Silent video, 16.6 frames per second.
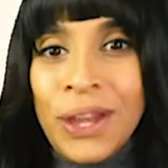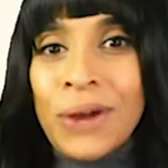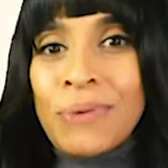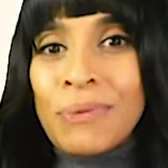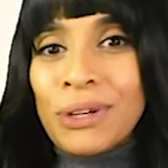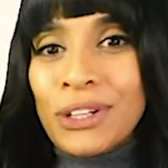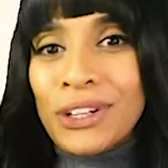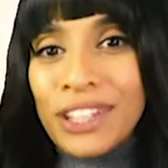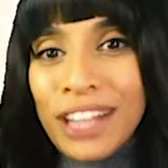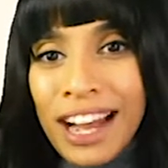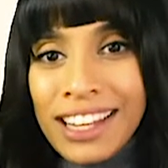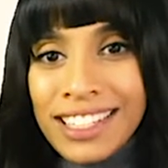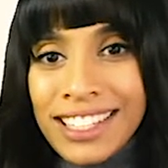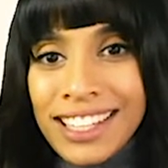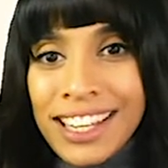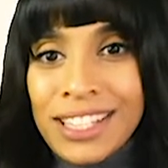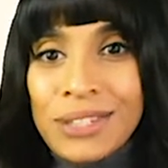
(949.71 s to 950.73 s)
where your
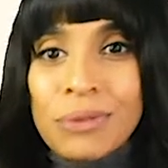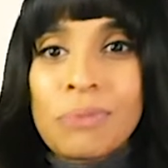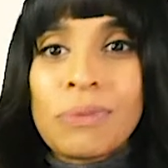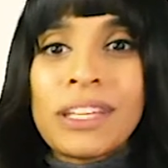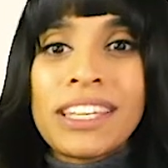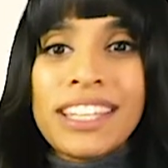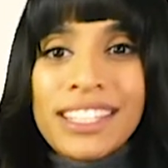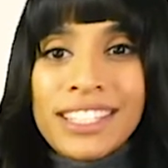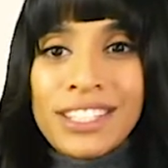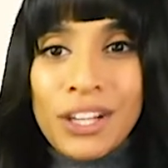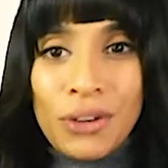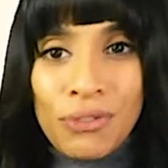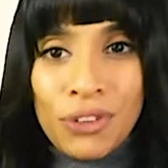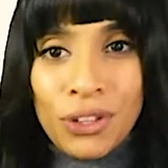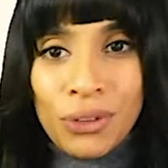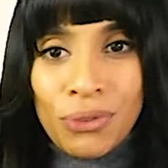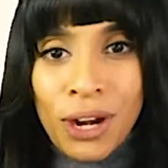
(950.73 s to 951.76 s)
content will be easier for
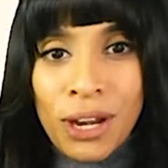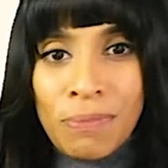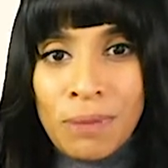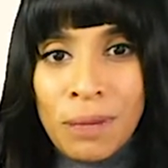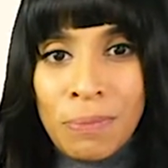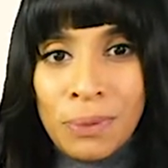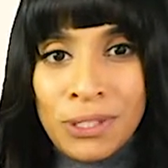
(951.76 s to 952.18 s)
the right people